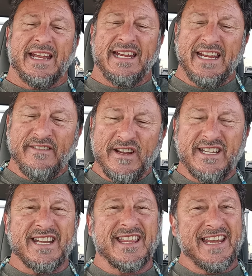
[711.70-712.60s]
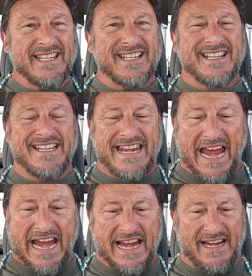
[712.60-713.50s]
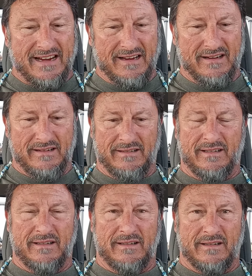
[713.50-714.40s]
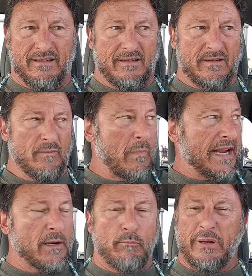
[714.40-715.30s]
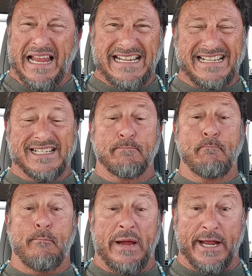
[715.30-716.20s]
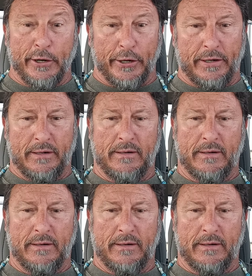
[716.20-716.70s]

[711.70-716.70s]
Even to this day, my complaint is bitter.